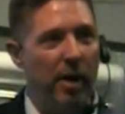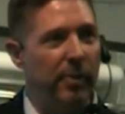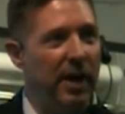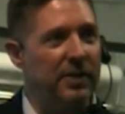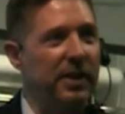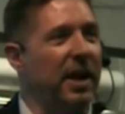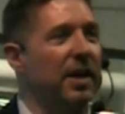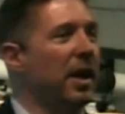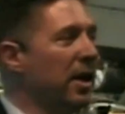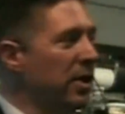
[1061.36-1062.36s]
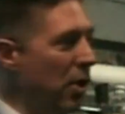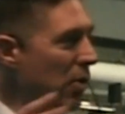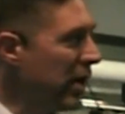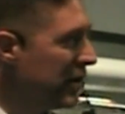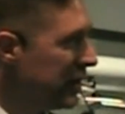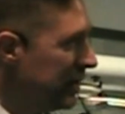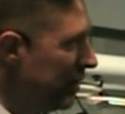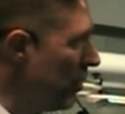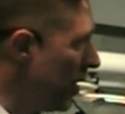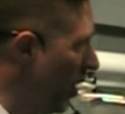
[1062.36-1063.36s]
APIs. Again, no
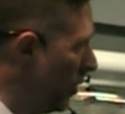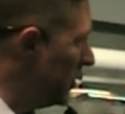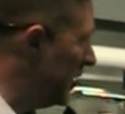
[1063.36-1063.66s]
code's